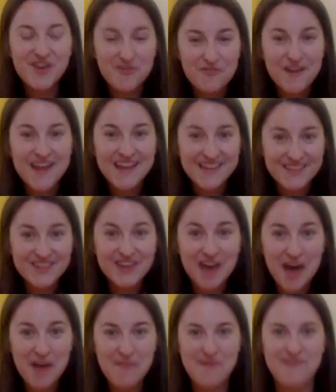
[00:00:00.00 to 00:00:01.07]
Great
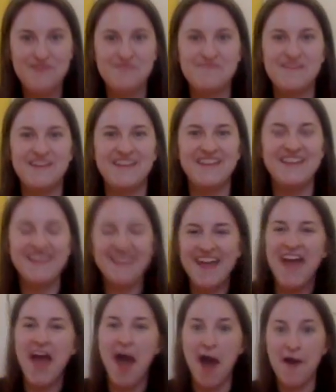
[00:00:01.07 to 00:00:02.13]
job, everybody.
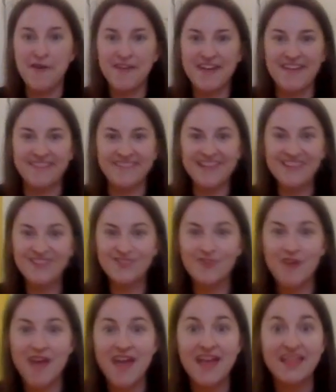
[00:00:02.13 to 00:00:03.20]
Okay, let's
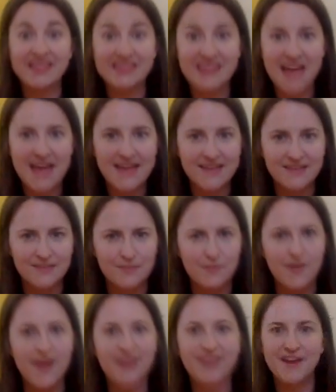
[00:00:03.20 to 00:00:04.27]
try lion's
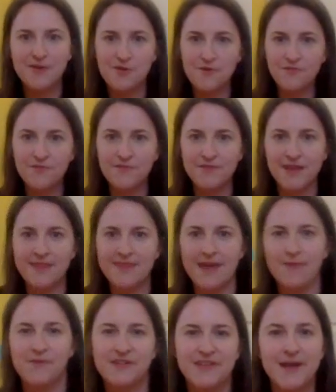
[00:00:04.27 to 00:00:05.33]
breath. I don't know if we've done that
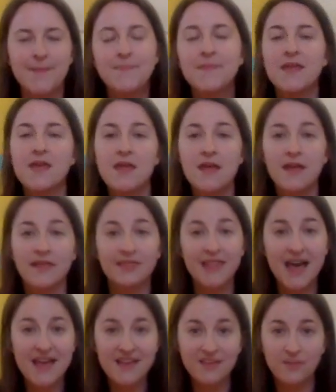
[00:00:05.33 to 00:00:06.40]
one yet.
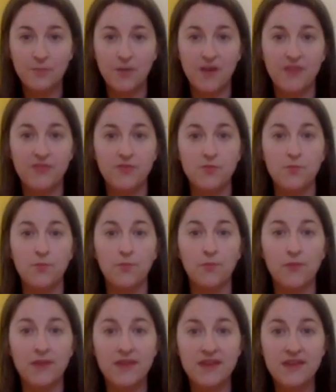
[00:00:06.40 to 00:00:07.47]
Lion's breath, you
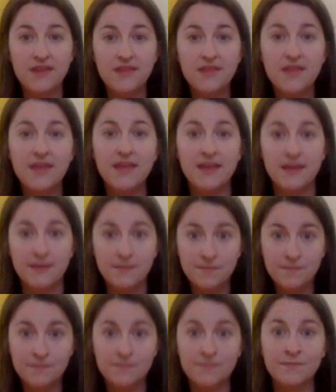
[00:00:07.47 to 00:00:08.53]
breathe in,
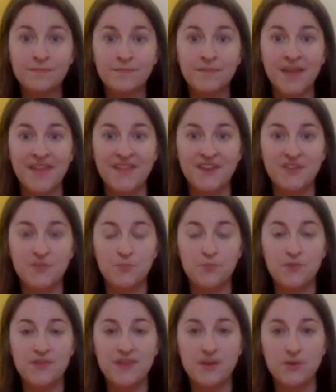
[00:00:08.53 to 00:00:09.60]
and then as you
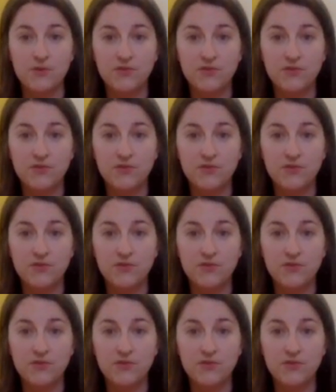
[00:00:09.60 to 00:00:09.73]
breathe out, you